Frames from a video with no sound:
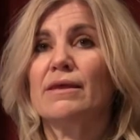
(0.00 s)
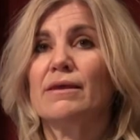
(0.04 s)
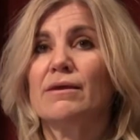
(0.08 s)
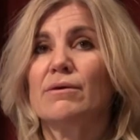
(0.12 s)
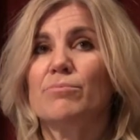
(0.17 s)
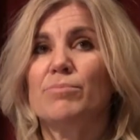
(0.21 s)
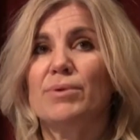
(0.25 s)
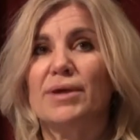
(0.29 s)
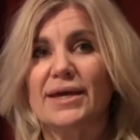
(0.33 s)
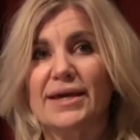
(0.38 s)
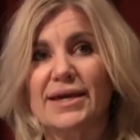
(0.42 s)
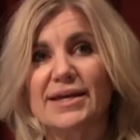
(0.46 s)

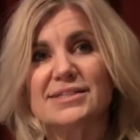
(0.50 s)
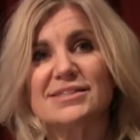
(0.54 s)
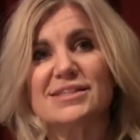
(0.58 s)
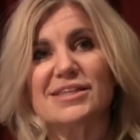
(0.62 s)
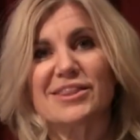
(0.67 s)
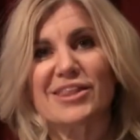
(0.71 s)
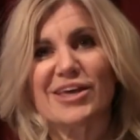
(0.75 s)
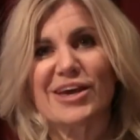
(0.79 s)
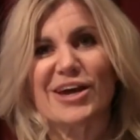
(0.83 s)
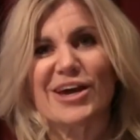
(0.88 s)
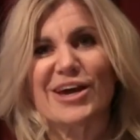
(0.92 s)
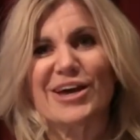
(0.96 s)
because
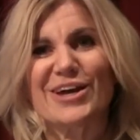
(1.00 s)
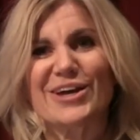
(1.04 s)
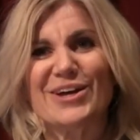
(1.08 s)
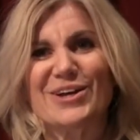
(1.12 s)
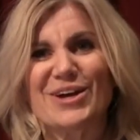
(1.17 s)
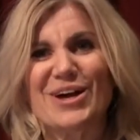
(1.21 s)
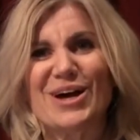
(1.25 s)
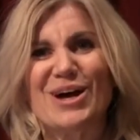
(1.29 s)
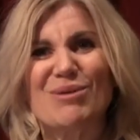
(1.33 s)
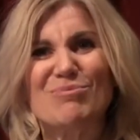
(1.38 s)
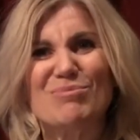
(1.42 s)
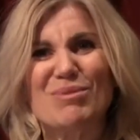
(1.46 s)
the
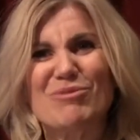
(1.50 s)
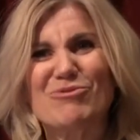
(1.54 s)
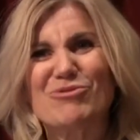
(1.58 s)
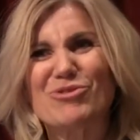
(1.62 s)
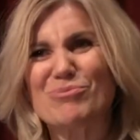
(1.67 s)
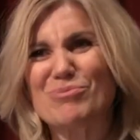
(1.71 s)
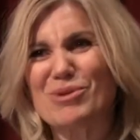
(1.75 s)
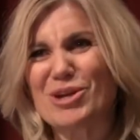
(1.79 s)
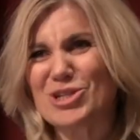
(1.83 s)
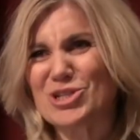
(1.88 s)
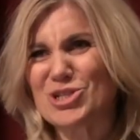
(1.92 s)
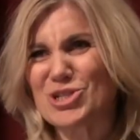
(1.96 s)

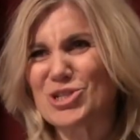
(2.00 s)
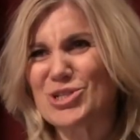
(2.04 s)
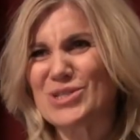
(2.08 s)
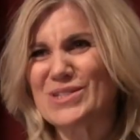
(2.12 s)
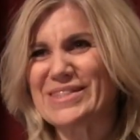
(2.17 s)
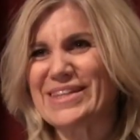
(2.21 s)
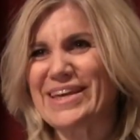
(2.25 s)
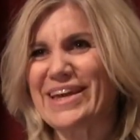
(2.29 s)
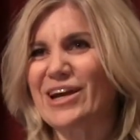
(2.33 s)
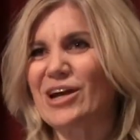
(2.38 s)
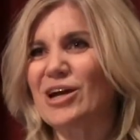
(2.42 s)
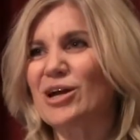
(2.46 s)
information is
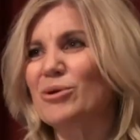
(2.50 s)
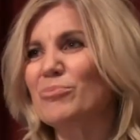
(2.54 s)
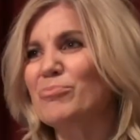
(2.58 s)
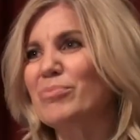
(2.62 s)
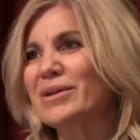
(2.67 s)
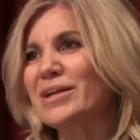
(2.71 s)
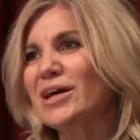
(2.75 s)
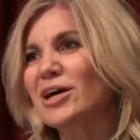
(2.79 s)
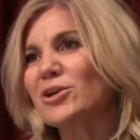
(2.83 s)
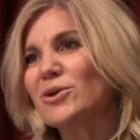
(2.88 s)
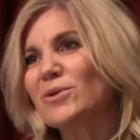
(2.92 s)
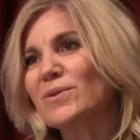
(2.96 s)
there. But
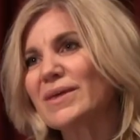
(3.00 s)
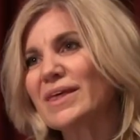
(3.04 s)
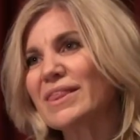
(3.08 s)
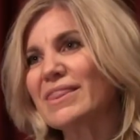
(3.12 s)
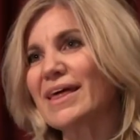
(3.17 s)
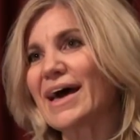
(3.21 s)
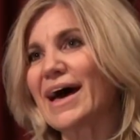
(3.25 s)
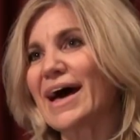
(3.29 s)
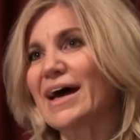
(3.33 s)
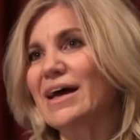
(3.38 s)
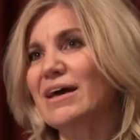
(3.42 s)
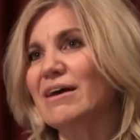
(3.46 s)
not only
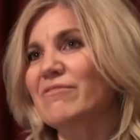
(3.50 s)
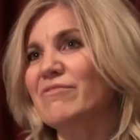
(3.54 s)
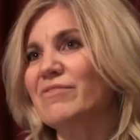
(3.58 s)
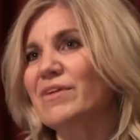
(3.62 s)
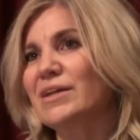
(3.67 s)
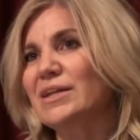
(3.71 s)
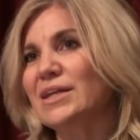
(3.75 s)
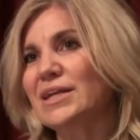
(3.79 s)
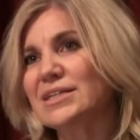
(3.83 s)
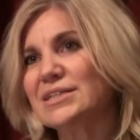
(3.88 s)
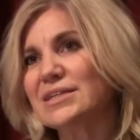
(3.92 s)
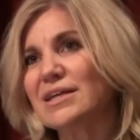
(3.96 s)
that, if they
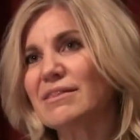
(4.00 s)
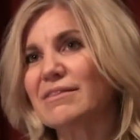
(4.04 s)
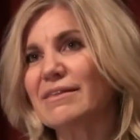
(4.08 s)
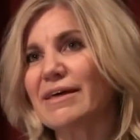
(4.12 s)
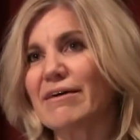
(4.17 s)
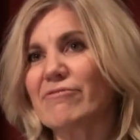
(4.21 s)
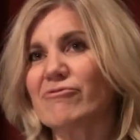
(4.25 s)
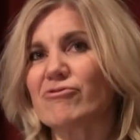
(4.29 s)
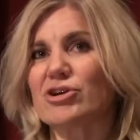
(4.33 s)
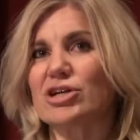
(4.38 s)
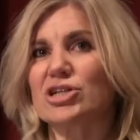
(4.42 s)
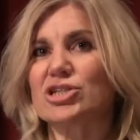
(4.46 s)
need to
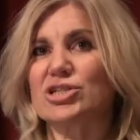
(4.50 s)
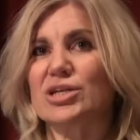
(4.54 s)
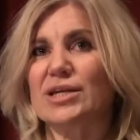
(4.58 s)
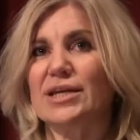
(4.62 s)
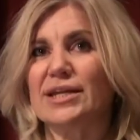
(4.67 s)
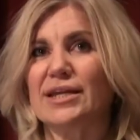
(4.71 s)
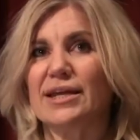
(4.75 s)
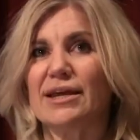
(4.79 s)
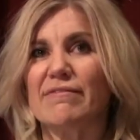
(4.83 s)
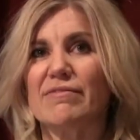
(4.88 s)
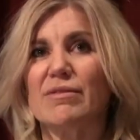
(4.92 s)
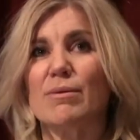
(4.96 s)
leverage
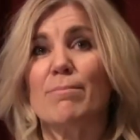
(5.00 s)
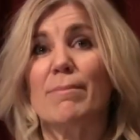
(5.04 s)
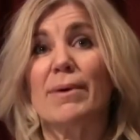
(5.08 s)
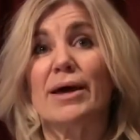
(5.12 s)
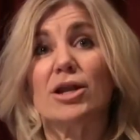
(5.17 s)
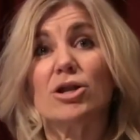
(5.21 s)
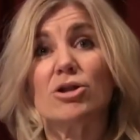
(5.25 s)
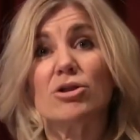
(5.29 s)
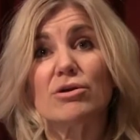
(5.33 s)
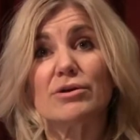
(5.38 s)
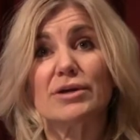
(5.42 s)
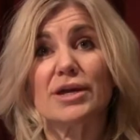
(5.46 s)
any of the
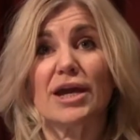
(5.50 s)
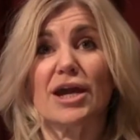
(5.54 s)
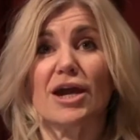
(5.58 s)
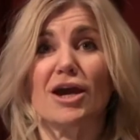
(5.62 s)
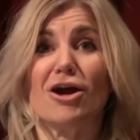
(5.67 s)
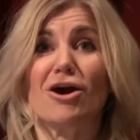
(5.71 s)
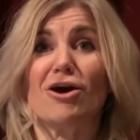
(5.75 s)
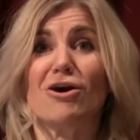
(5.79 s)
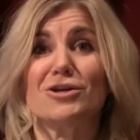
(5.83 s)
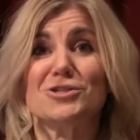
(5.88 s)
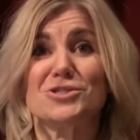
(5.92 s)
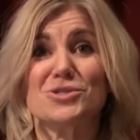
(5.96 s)
medical care
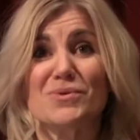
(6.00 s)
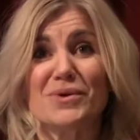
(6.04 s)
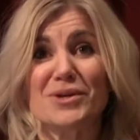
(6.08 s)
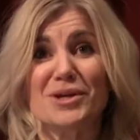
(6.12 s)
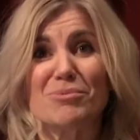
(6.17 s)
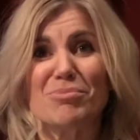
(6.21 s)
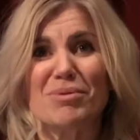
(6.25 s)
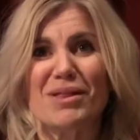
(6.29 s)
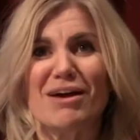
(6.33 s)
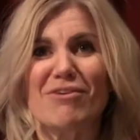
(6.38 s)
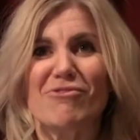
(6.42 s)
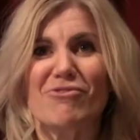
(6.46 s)
also on our
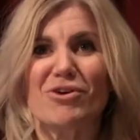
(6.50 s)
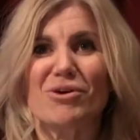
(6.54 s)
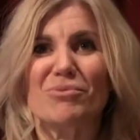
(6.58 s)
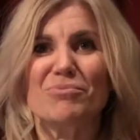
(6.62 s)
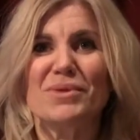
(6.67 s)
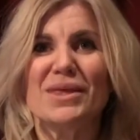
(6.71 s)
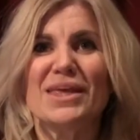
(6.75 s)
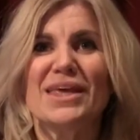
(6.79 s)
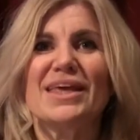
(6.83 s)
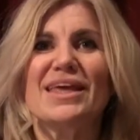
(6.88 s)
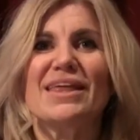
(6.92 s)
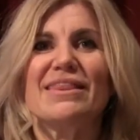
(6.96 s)
platform,
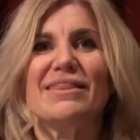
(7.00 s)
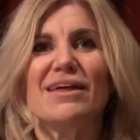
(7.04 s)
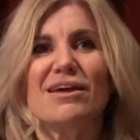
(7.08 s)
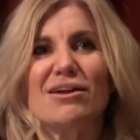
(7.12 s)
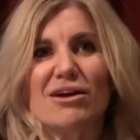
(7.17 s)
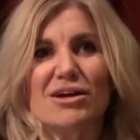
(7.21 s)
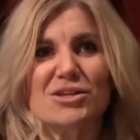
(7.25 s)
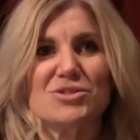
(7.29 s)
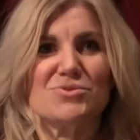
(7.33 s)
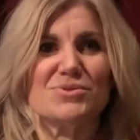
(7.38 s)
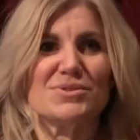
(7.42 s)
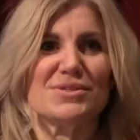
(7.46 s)
that
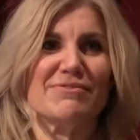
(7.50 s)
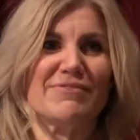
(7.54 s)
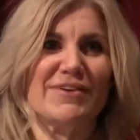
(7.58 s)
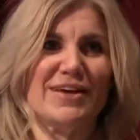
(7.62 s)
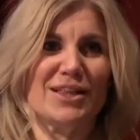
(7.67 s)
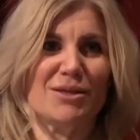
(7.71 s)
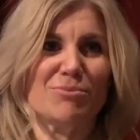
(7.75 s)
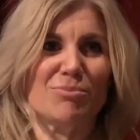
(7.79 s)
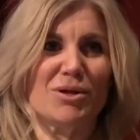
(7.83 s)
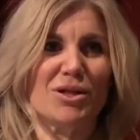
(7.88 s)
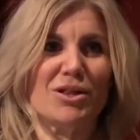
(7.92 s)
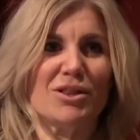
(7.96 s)
also is
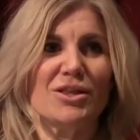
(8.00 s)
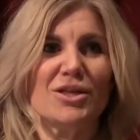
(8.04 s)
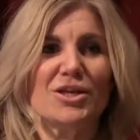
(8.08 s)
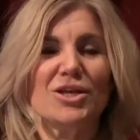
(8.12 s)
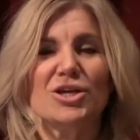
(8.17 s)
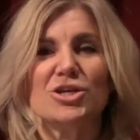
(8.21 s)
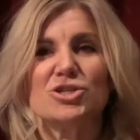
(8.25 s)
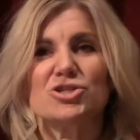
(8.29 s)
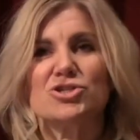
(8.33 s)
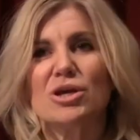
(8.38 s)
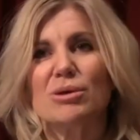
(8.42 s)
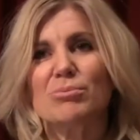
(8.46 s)
available.
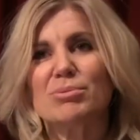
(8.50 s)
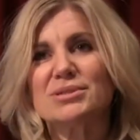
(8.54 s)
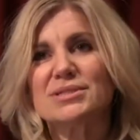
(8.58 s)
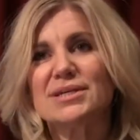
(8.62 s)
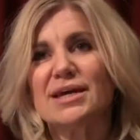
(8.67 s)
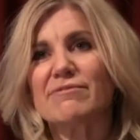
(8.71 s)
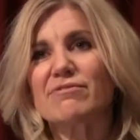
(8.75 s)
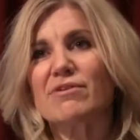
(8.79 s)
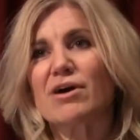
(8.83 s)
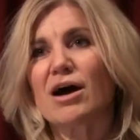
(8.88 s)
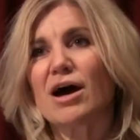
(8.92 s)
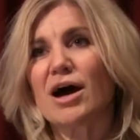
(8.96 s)
So you're able to have
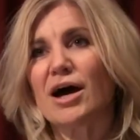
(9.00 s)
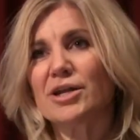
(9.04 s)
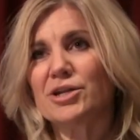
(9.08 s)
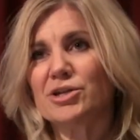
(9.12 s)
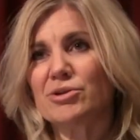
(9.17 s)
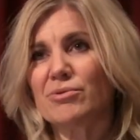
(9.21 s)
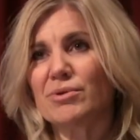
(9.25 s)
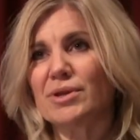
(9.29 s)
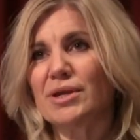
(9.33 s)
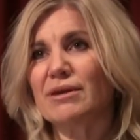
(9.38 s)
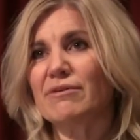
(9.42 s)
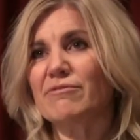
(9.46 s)

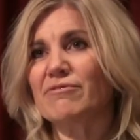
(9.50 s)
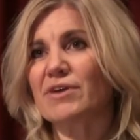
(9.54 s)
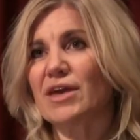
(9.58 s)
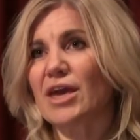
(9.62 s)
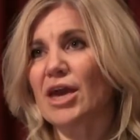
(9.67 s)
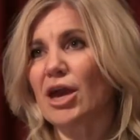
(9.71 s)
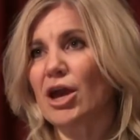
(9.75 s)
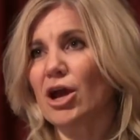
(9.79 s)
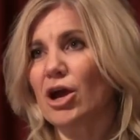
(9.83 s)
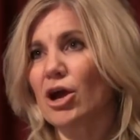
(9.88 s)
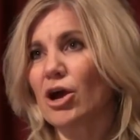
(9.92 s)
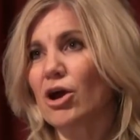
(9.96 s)
continuity of
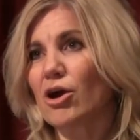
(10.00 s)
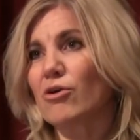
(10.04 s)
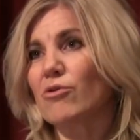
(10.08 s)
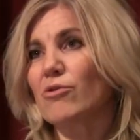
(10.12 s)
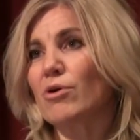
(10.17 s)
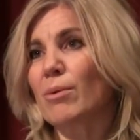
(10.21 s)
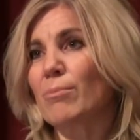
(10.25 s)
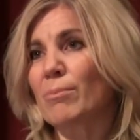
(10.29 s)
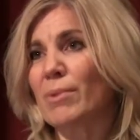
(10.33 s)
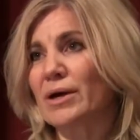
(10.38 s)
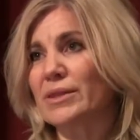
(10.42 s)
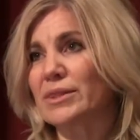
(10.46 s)
care
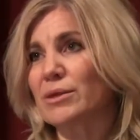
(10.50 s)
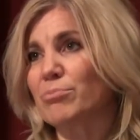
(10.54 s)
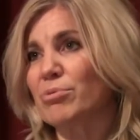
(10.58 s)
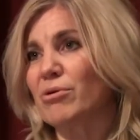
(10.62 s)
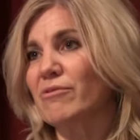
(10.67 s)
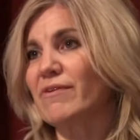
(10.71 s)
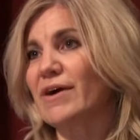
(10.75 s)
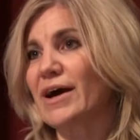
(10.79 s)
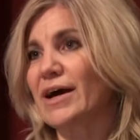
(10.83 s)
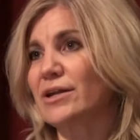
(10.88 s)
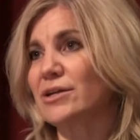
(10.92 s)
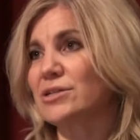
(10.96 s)
among the
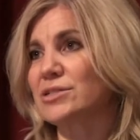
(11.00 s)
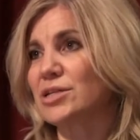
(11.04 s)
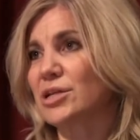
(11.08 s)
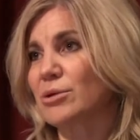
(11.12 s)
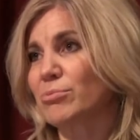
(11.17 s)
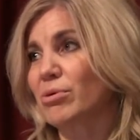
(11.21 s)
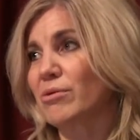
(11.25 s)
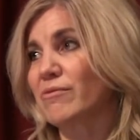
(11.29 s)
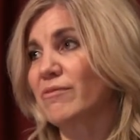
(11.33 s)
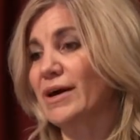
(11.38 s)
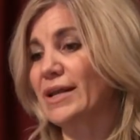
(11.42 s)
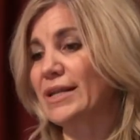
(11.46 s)
providers that are
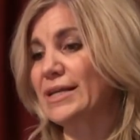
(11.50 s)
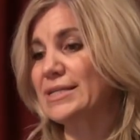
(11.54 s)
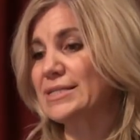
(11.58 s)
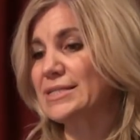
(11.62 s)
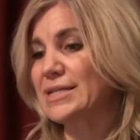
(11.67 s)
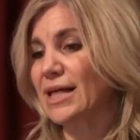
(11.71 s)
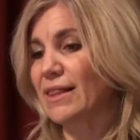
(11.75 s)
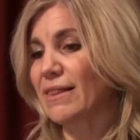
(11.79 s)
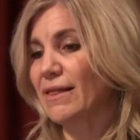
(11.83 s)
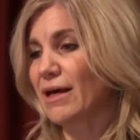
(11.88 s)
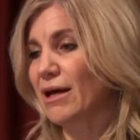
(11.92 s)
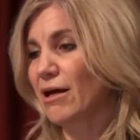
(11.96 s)
providing
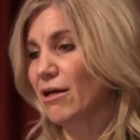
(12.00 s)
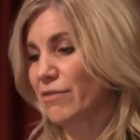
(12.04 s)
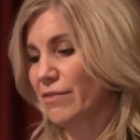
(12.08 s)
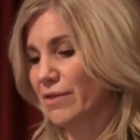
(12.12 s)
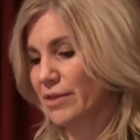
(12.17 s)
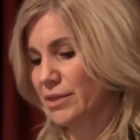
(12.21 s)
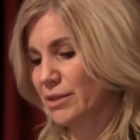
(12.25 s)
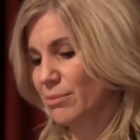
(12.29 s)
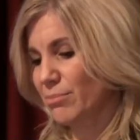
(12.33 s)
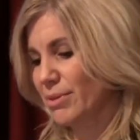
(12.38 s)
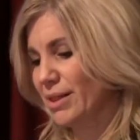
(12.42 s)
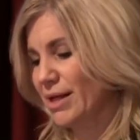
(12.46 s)
telehealth on
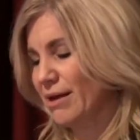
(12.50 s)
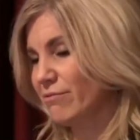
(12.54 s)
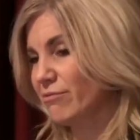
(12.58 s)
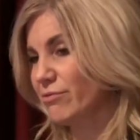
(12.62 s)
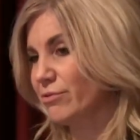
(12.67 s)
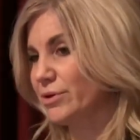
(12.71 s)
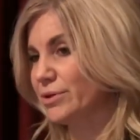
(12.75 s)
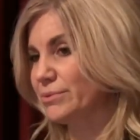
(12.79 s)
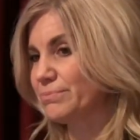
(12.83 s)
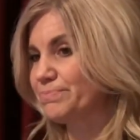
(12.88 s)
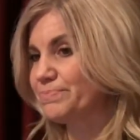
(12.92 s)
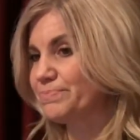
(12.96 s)
the platform.